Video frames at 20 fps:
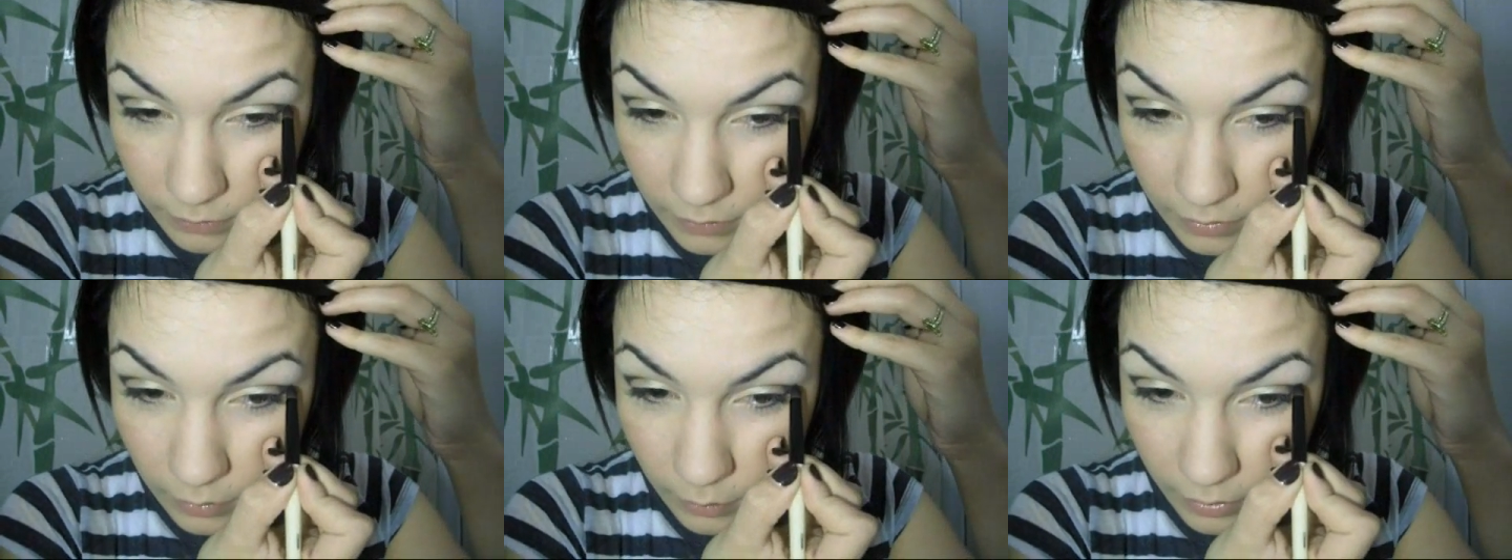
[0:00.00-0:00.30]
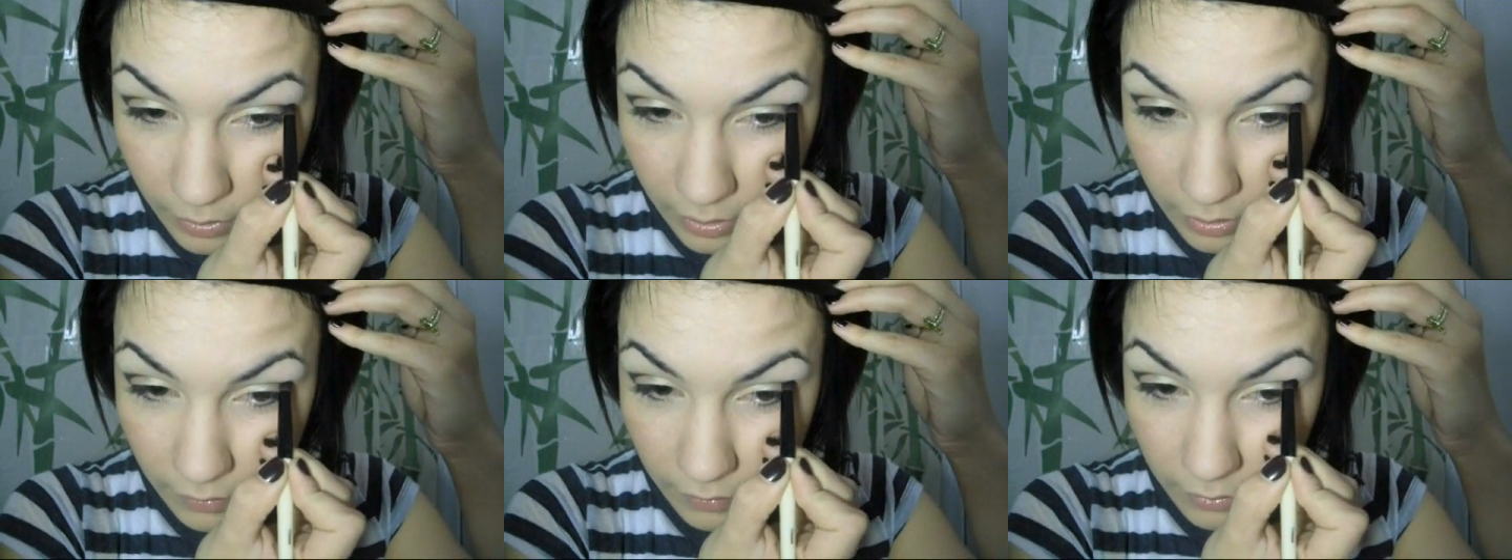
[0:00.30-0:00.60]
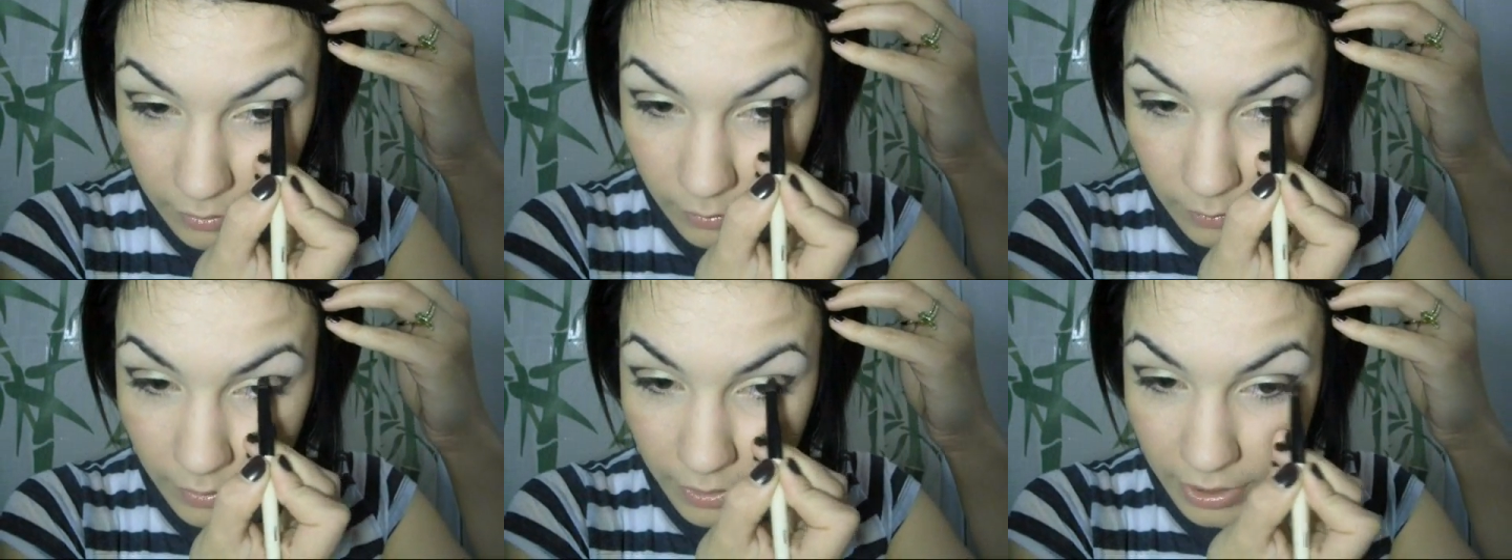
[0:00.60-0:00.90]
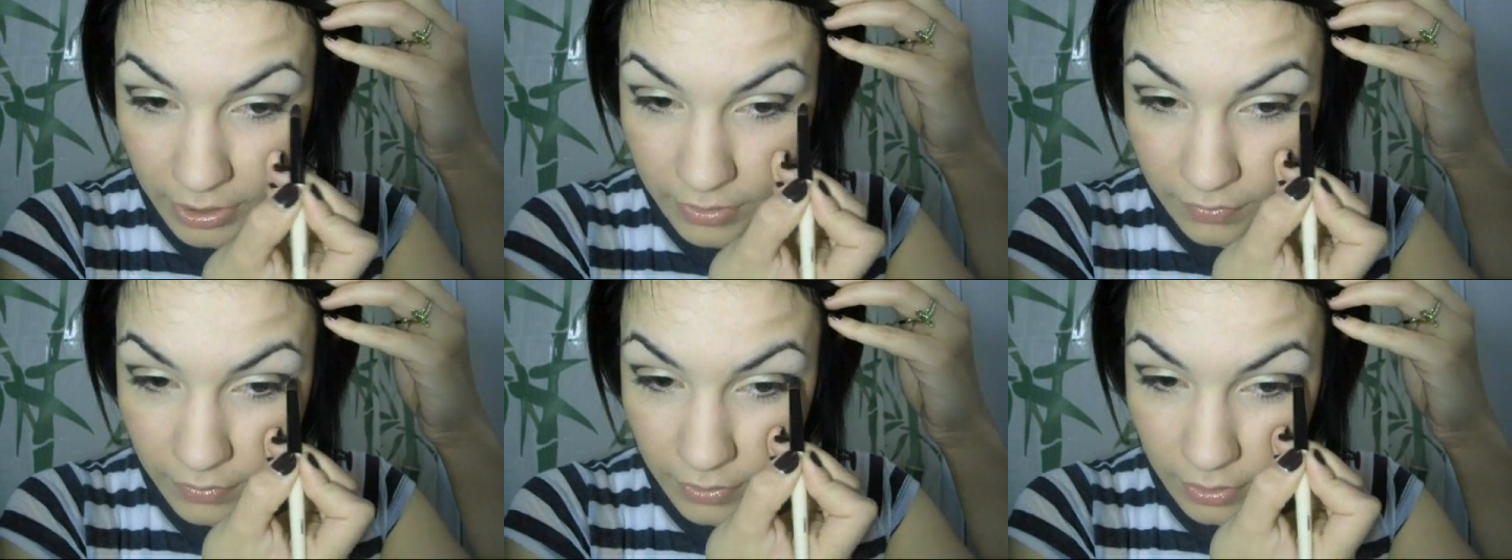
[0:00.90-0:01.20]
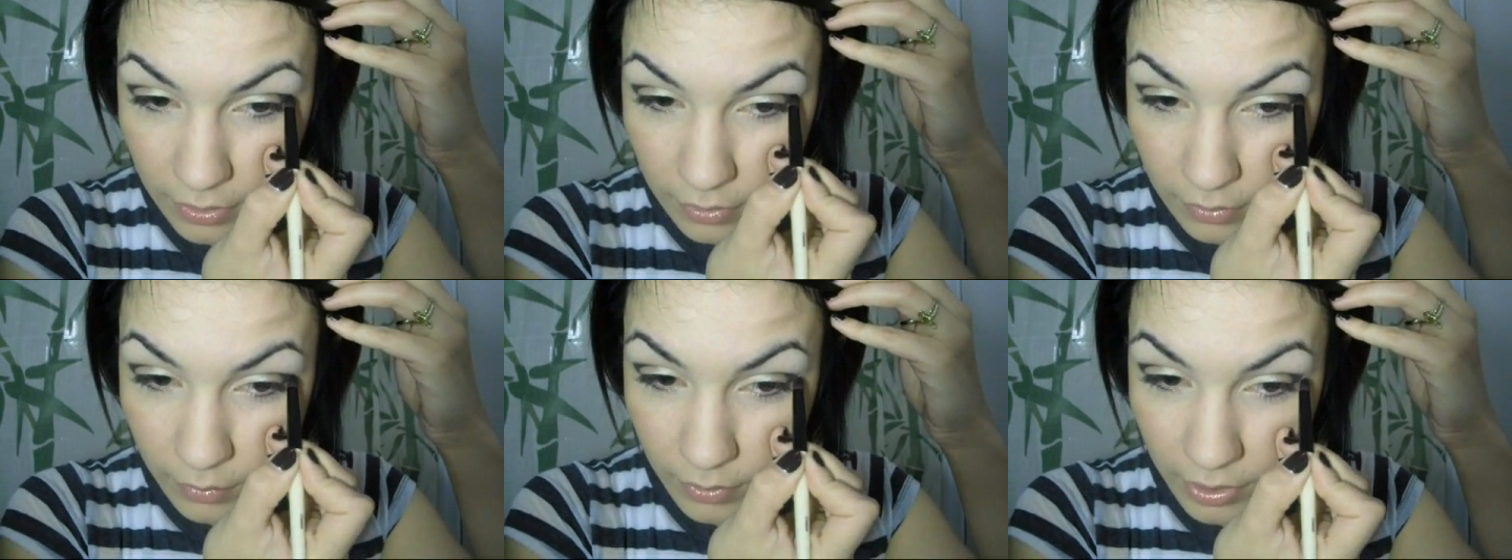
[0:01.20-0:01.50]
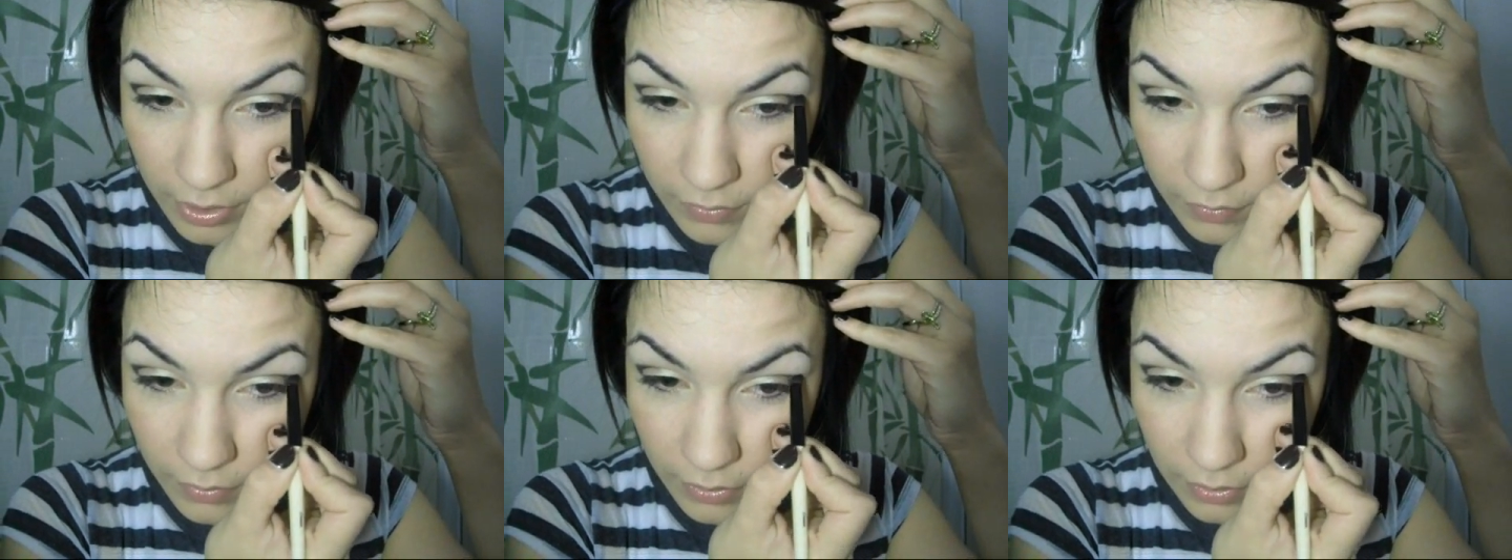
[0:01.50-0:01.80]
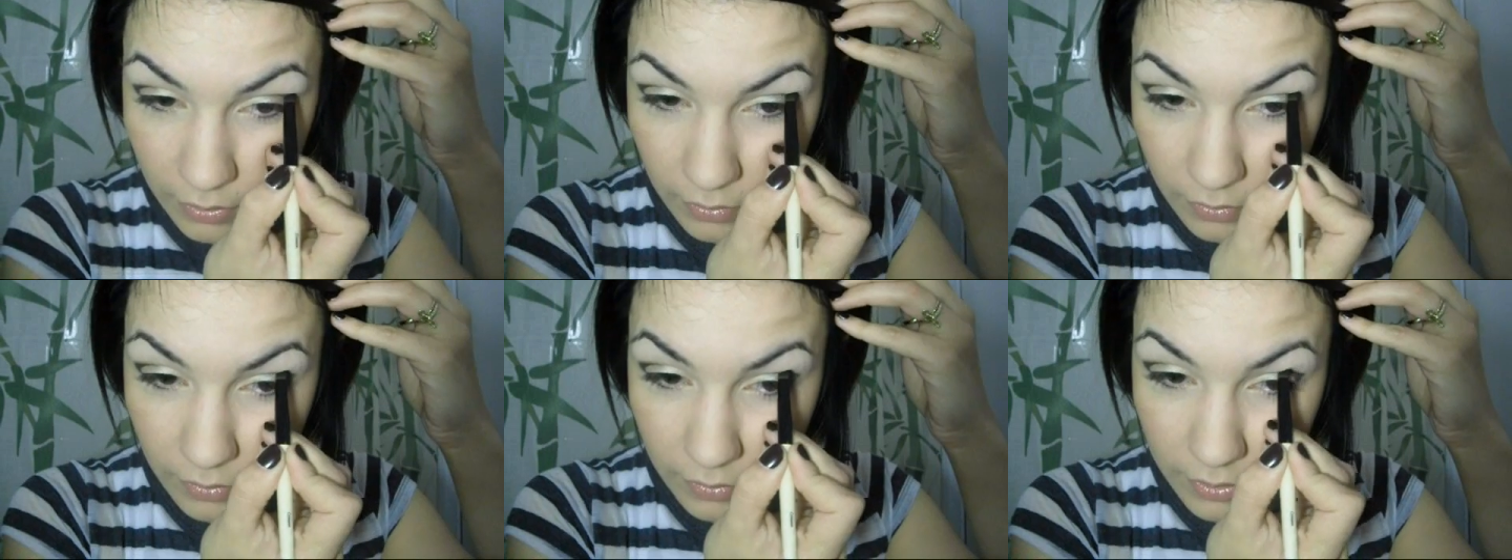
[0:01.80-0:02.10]
And whatever works for you works for
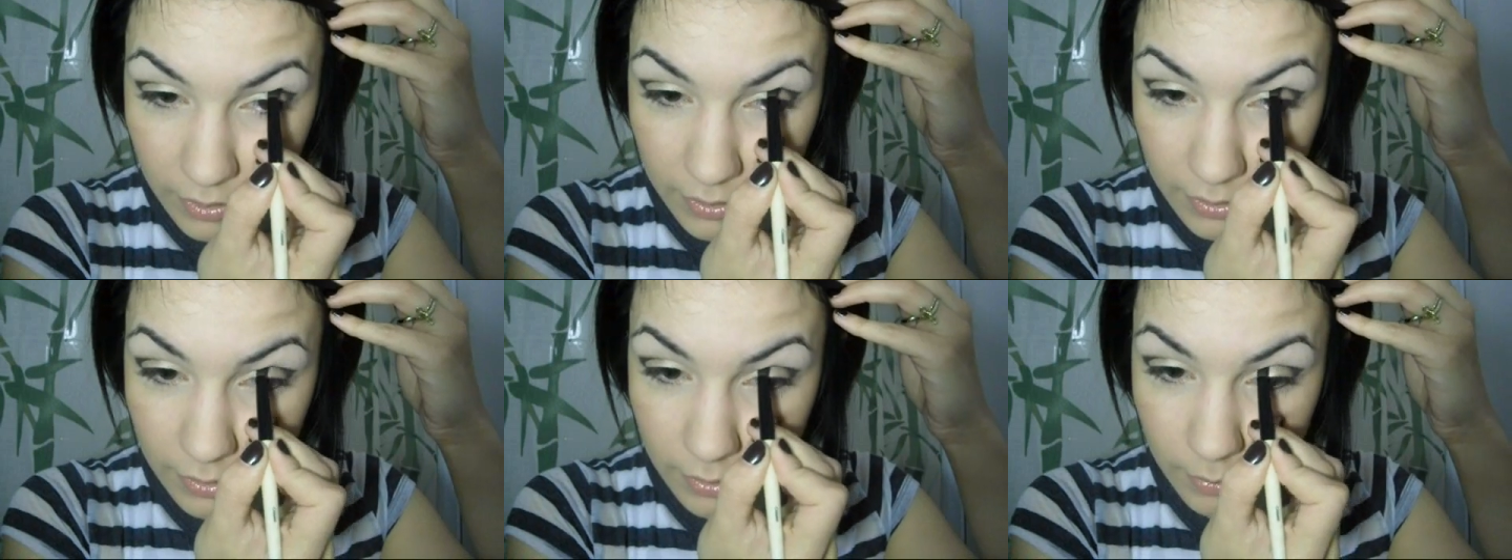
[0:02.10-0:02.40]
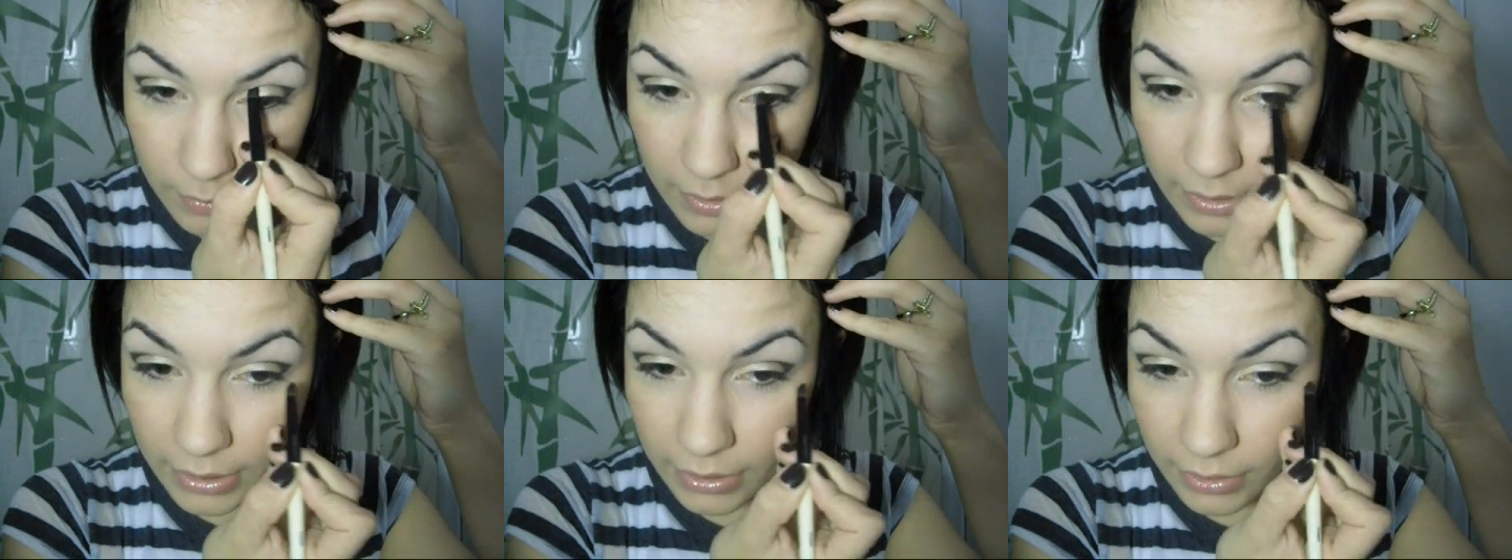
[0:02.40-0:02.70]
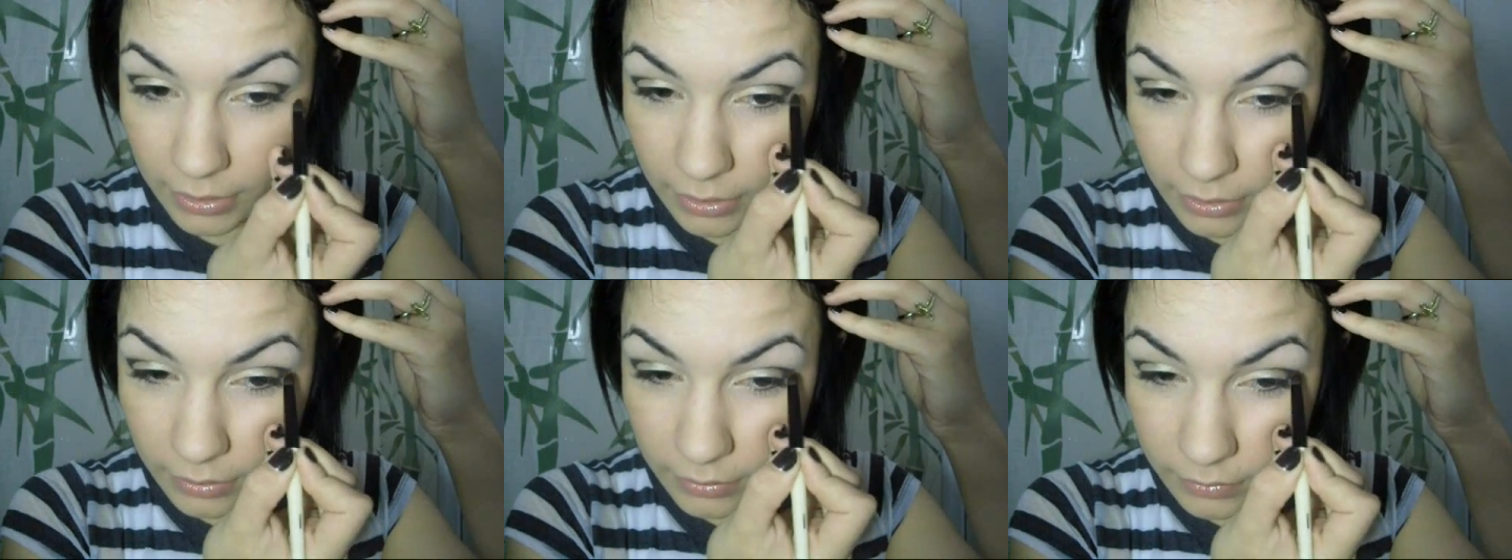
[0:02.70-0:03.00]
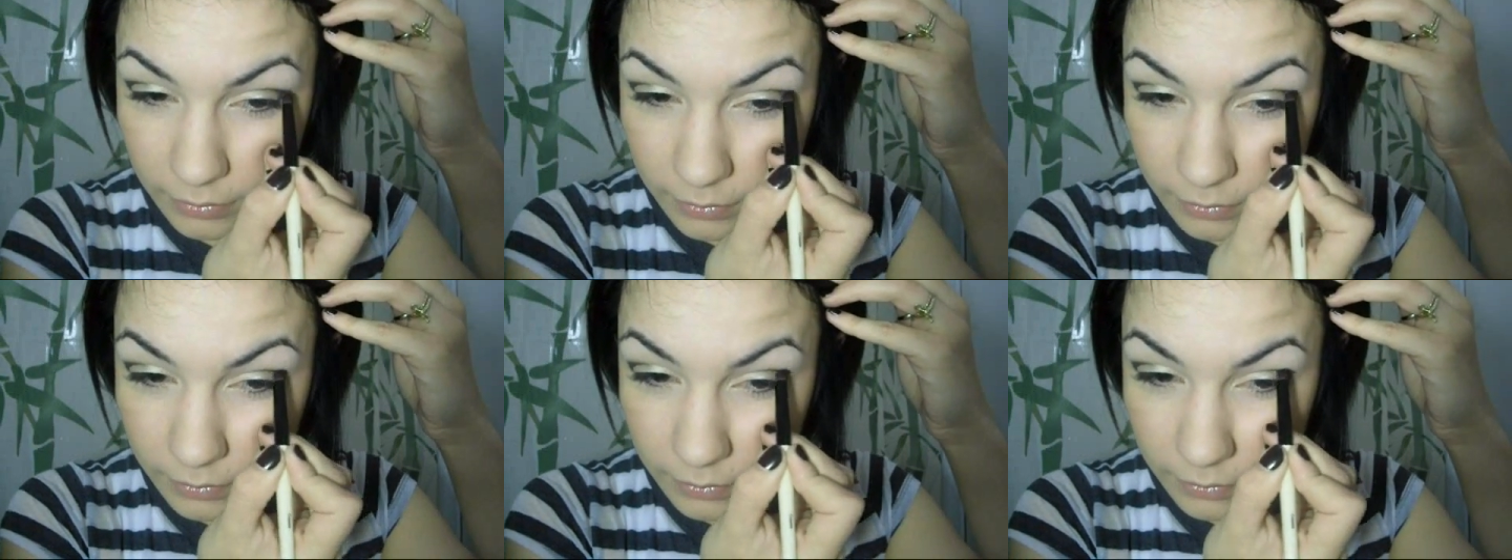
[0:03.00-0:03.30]
you, and these are my little